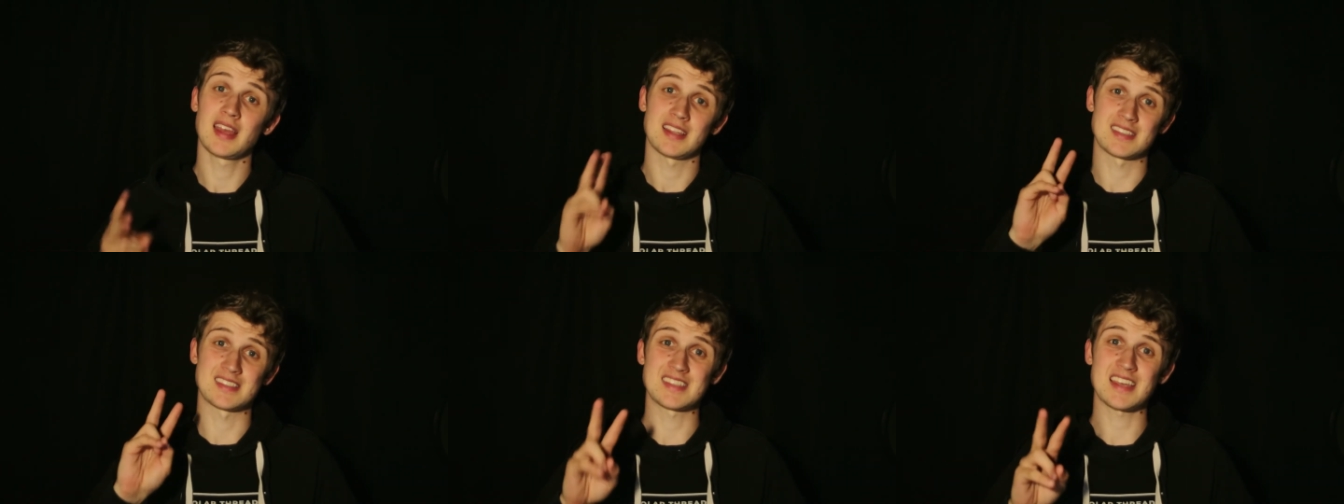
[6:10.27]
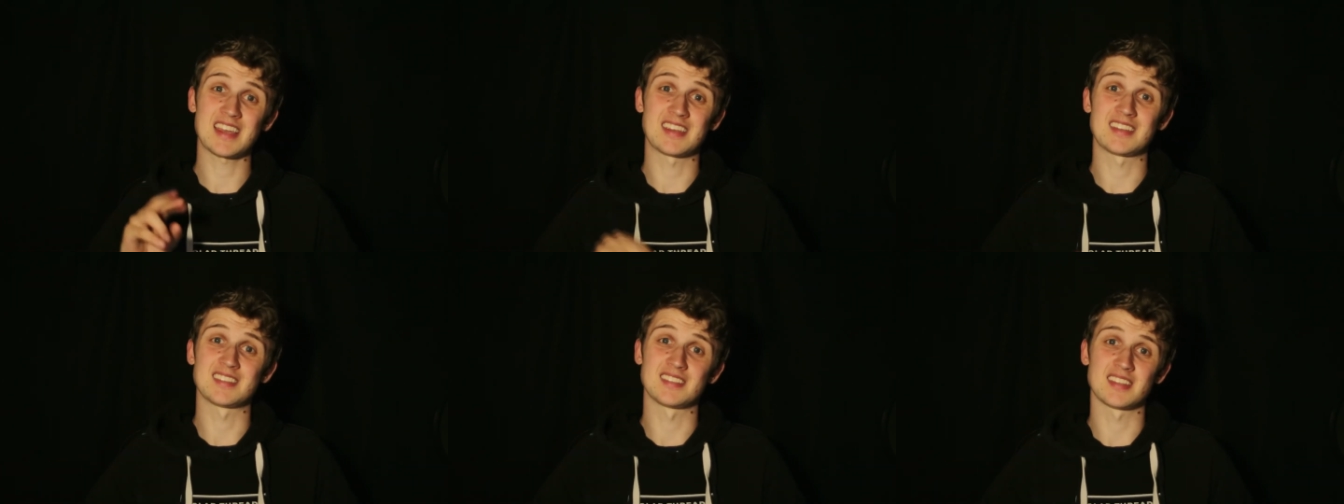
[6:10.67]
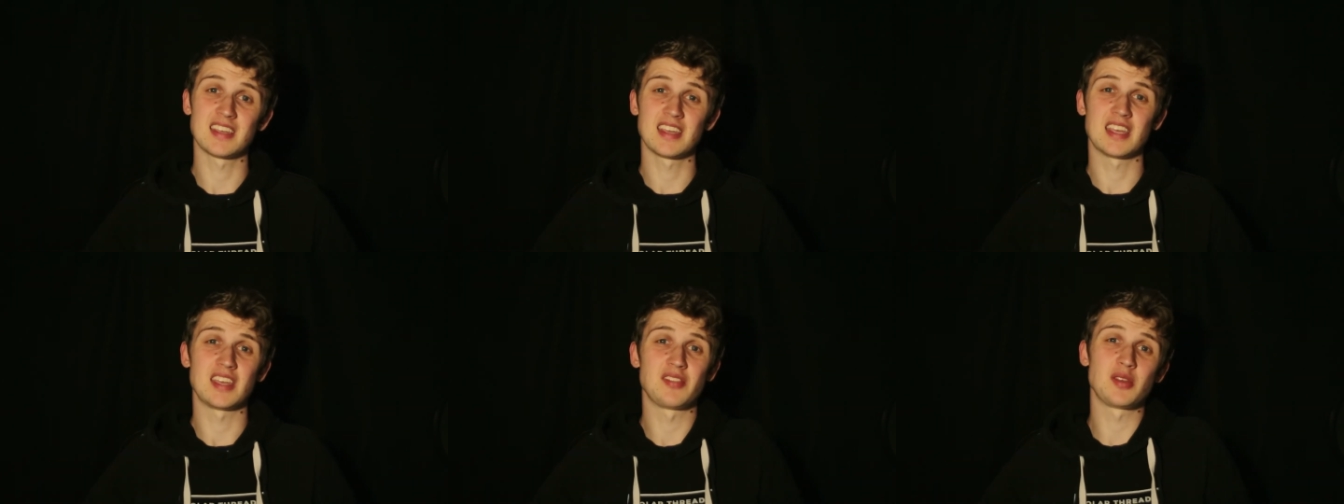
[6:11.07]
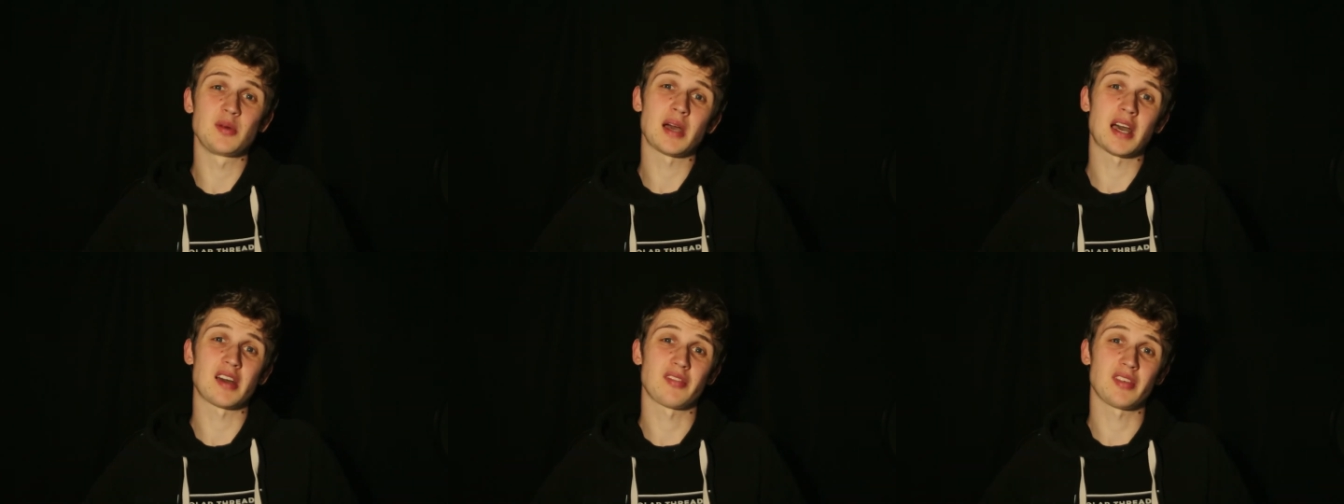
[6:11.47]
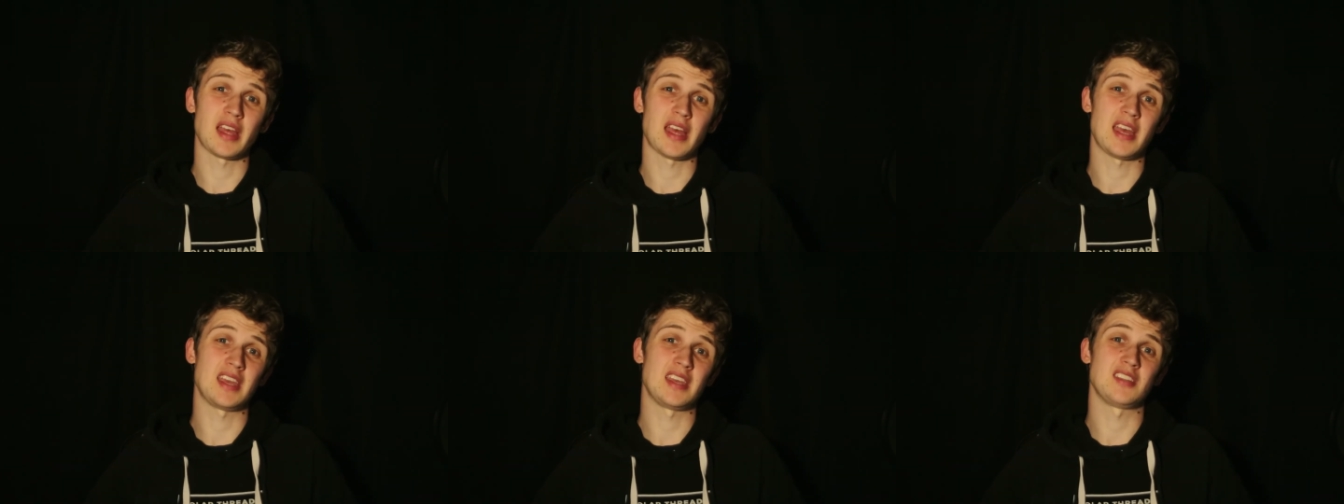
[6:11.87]
And second, if you have
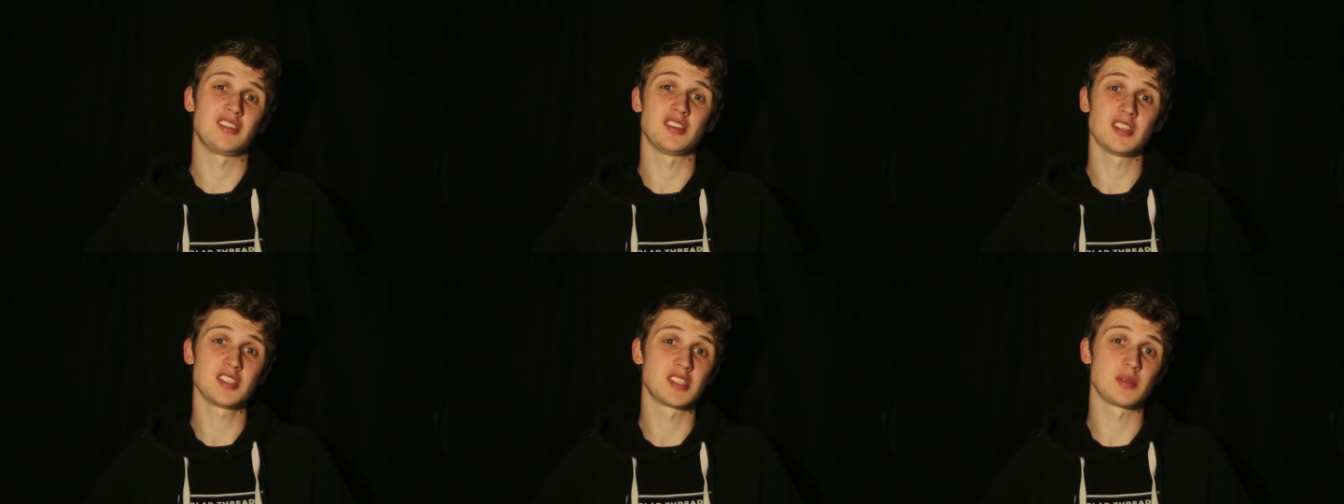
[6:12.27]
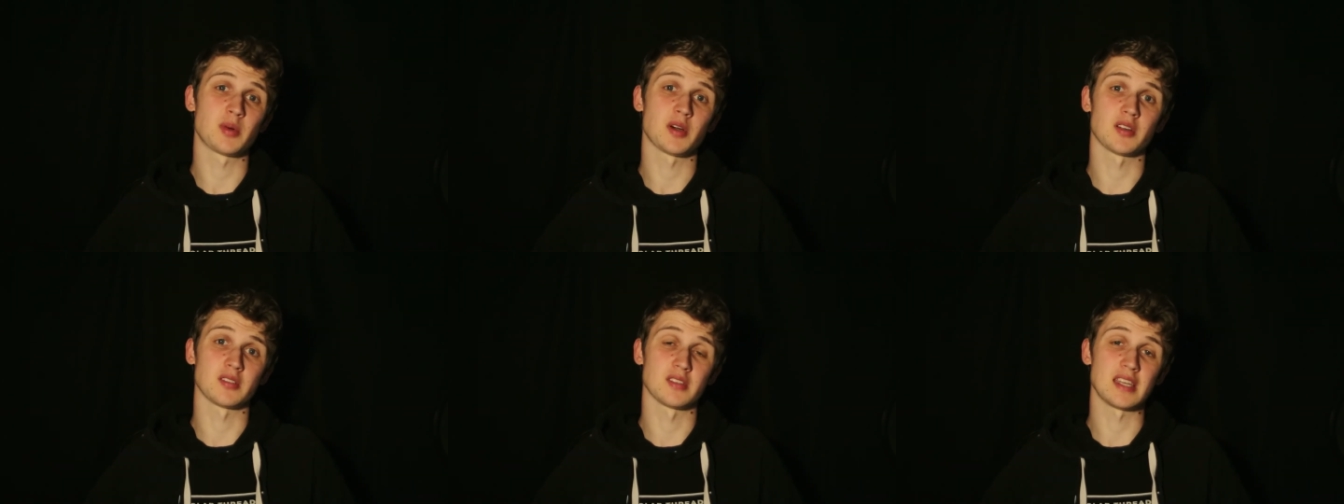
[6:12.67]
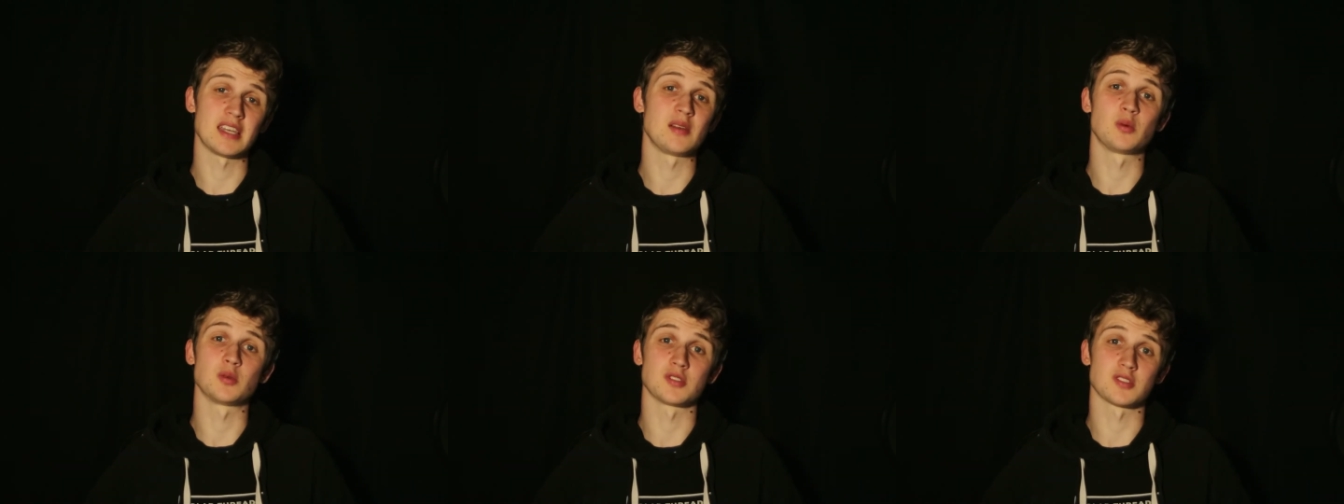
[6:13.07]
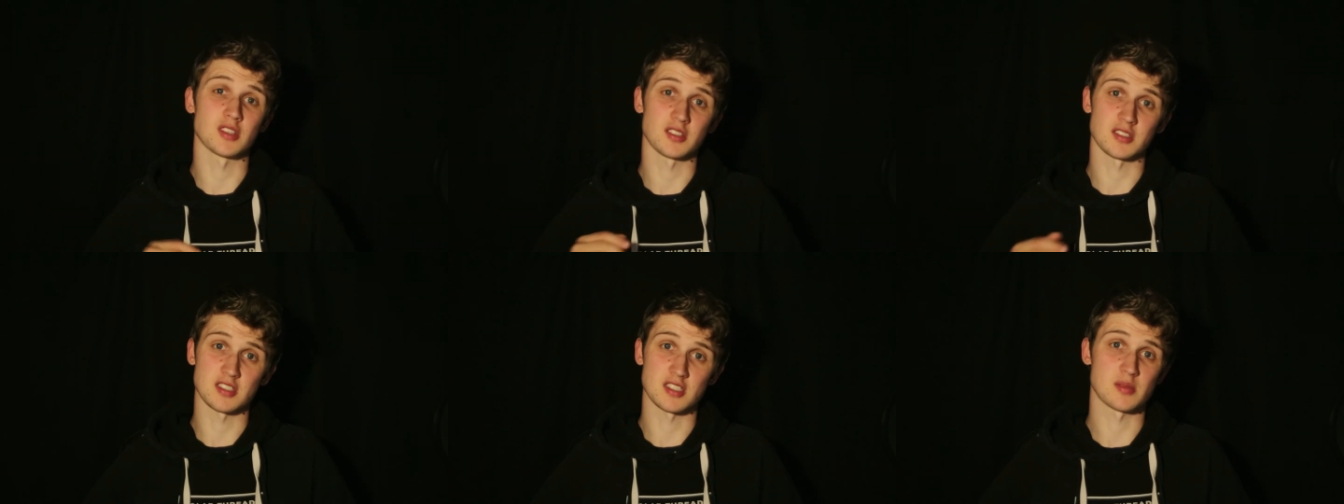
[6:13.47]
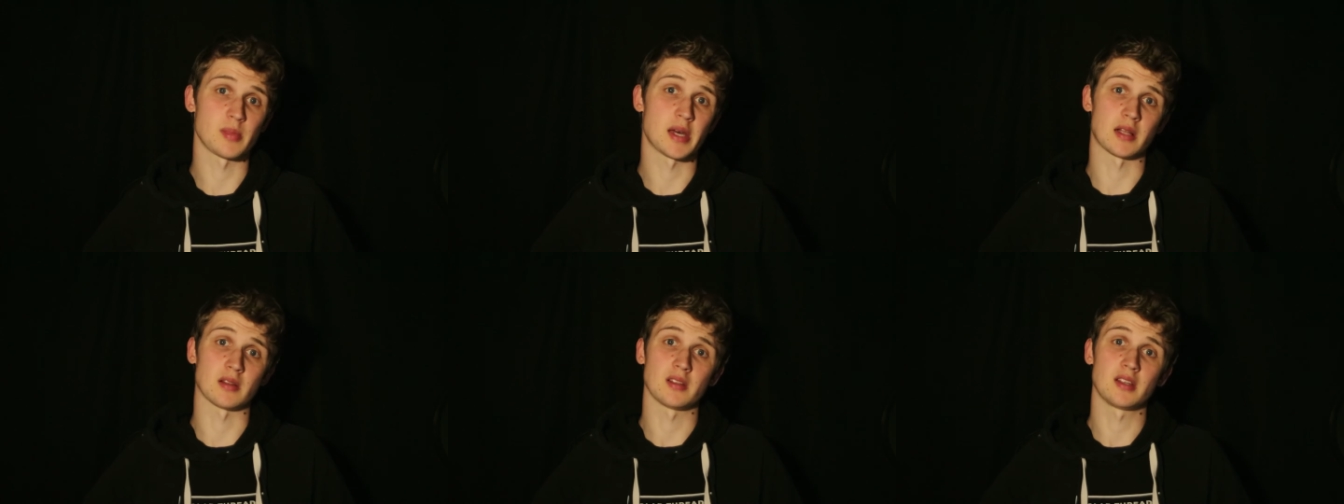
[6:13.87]
a dirty pond, it will start to
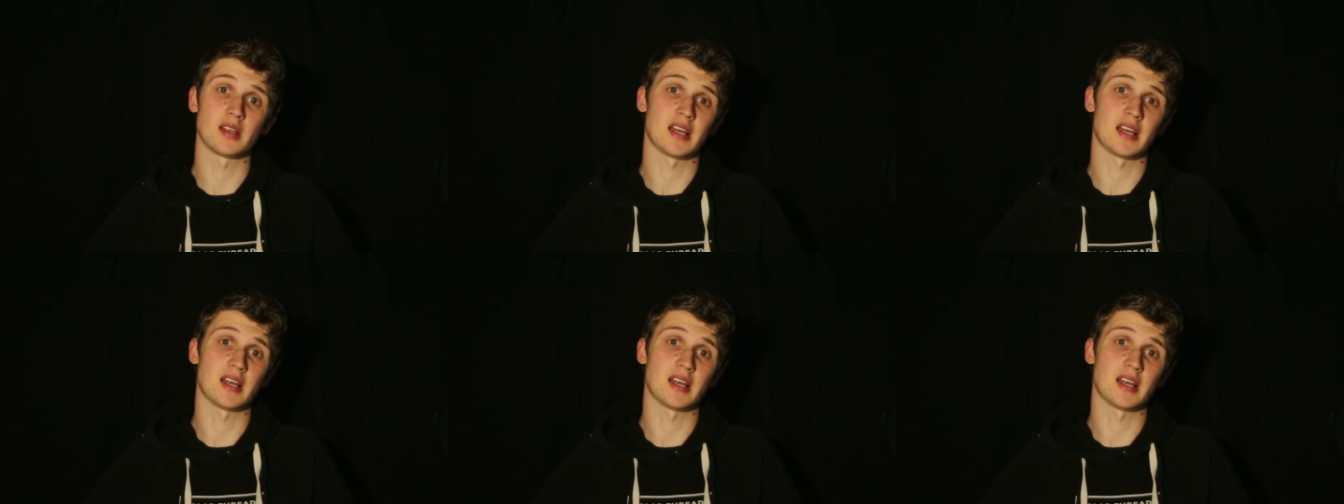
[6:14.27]
smell,